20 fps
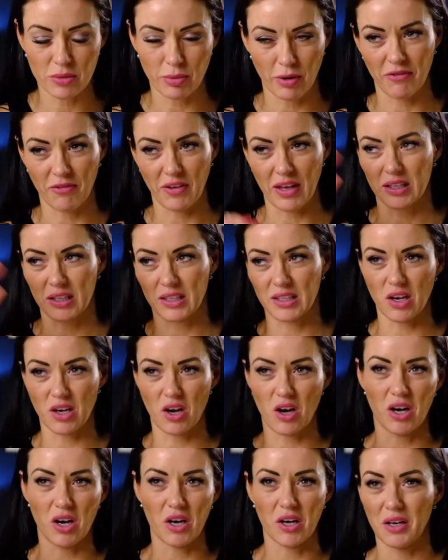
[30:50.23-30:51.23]
We failed
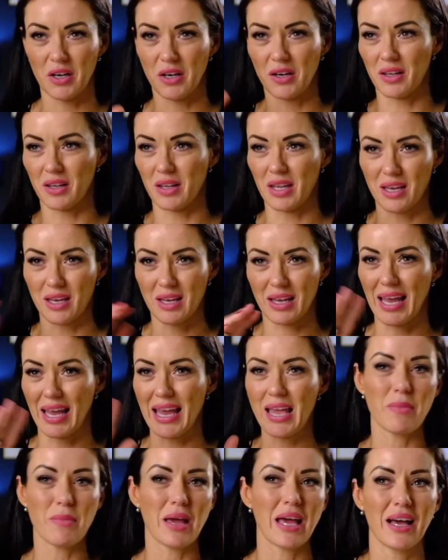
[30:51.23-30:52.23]
on the
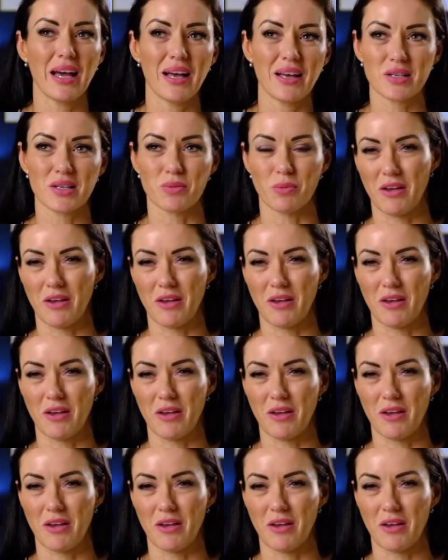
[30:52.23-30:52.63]
emails.